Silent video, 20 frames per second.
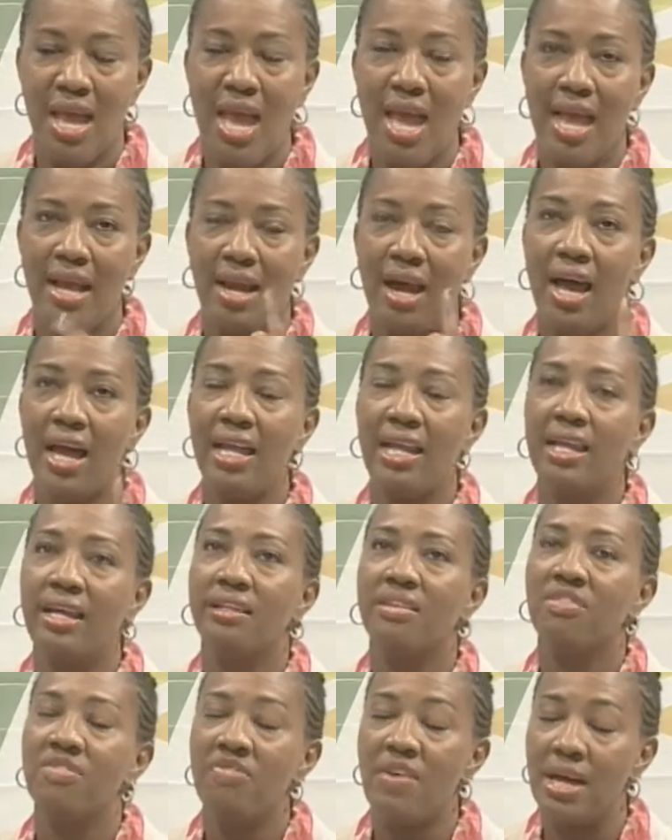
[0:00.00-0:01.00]
And highlight
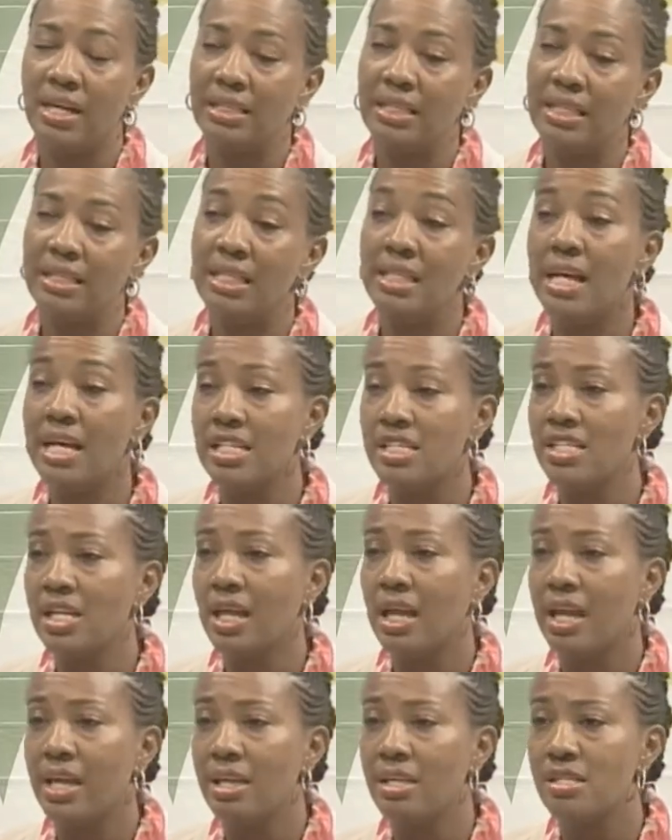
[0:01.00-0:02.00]
the fact that the National
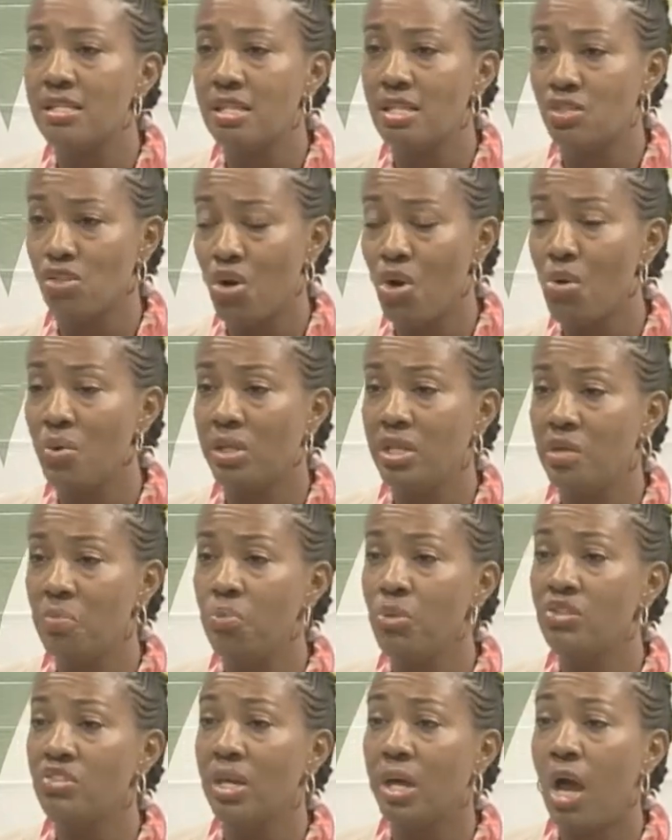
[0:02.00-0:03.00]
Alliance is currently
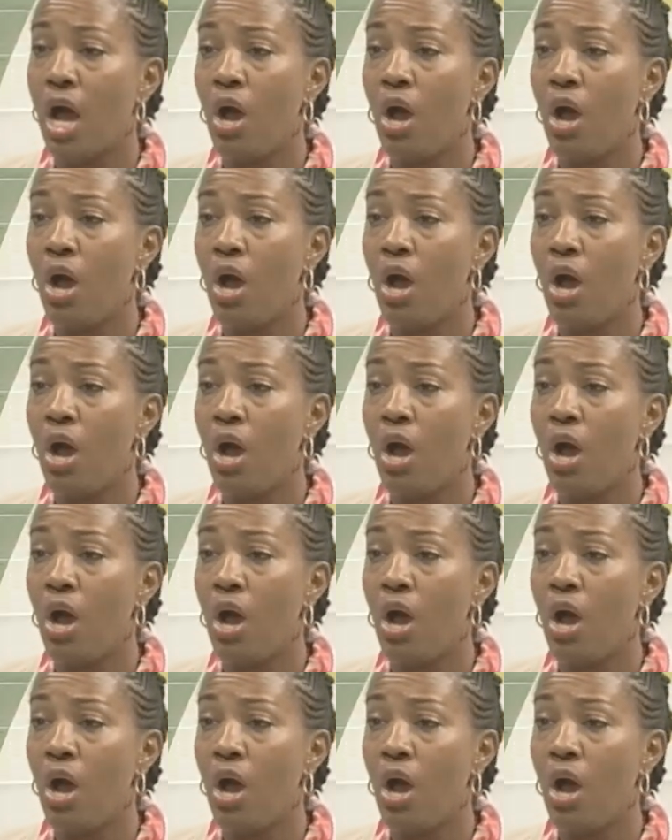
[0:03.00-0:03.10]
putting